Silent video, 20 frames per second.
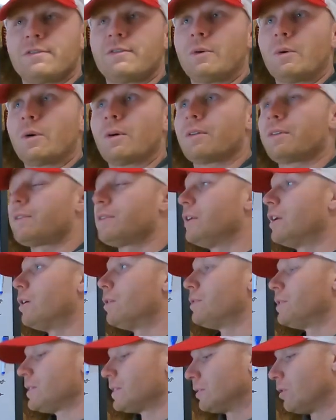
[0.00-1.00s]
forth,
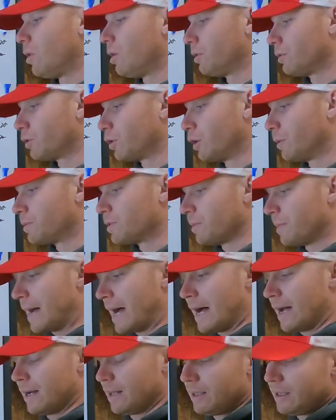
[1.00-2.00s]
in these lawn groups
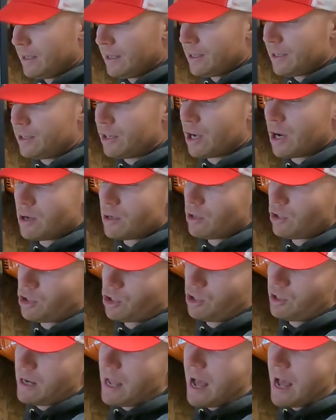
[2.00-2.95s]
about, you shouldn't